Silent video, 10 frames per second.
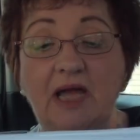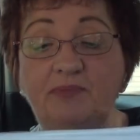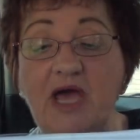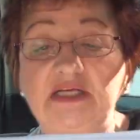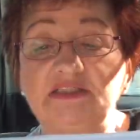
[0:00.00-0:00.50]
I
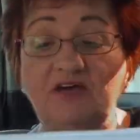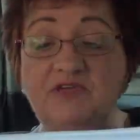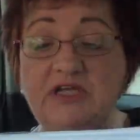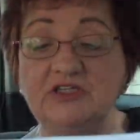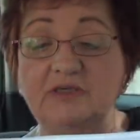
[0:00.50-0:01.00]
packed
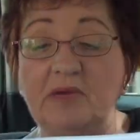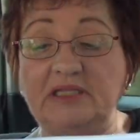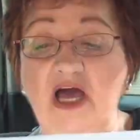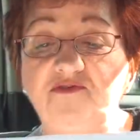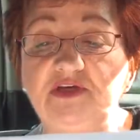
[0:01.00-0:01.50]
seven years of
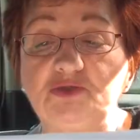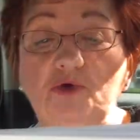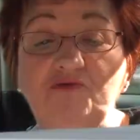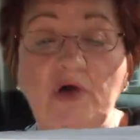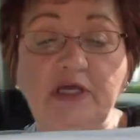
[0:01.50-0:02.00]
my life
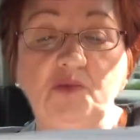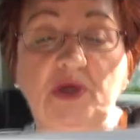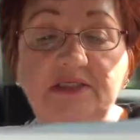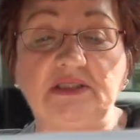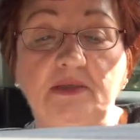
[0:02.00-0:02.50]
into a funky
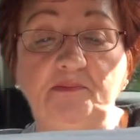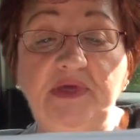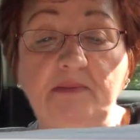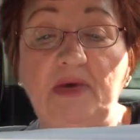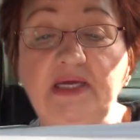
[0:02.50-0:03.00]
rental and
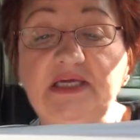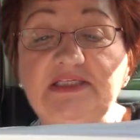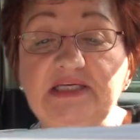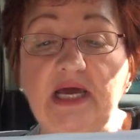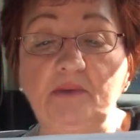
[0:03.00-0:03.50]
beat my
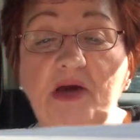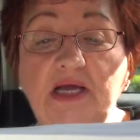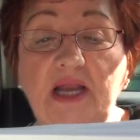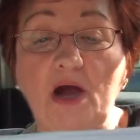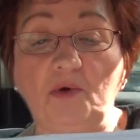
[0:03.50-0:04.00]
ETA by
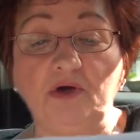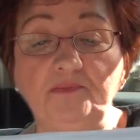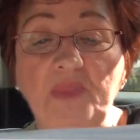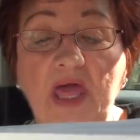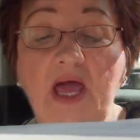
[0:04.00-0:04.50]
an hour.
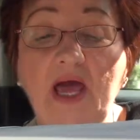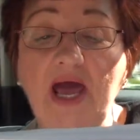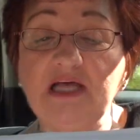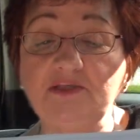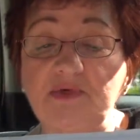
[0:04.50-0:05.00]

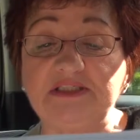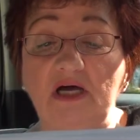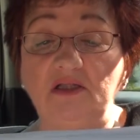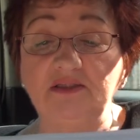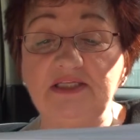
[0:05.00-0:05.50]
As a
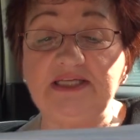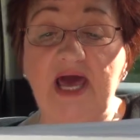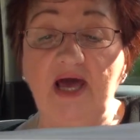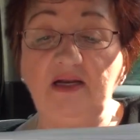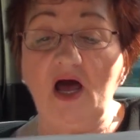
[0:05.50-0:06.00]
result,
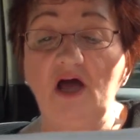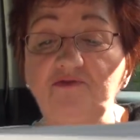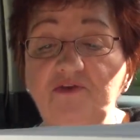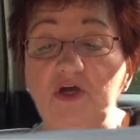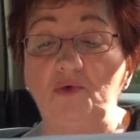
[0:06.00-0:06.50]
Dad,
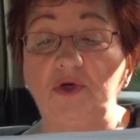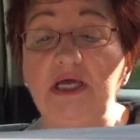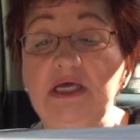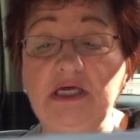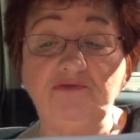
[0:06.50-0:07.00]
Aunt
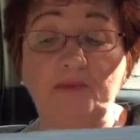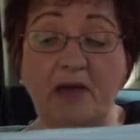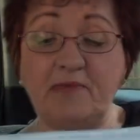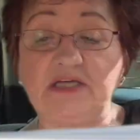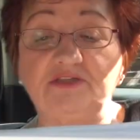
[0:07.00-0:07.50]
Fiona, Eve,
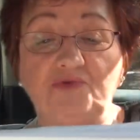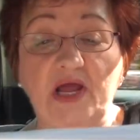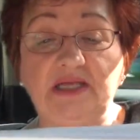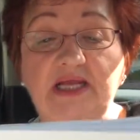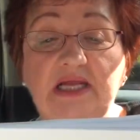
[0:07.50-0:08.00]
my best
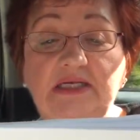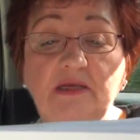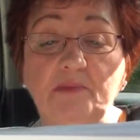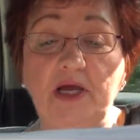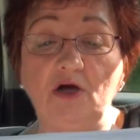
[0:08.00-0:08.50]
friend, and
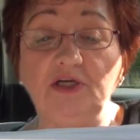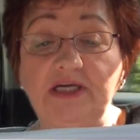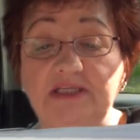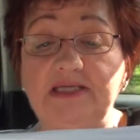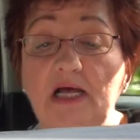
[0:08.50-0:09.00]
Nick, my
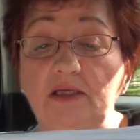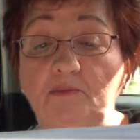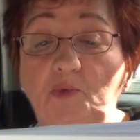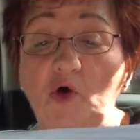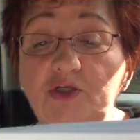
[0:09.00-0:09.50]
hunky
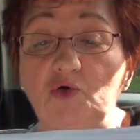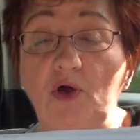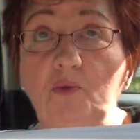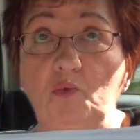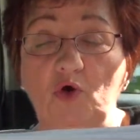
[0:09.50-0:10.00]
Italian boy
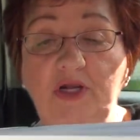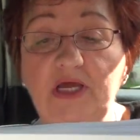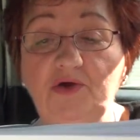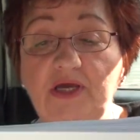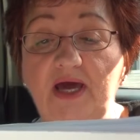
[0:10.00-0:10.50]
toy, weren't
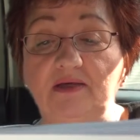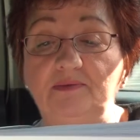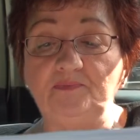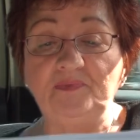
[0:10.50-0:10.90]
here yet.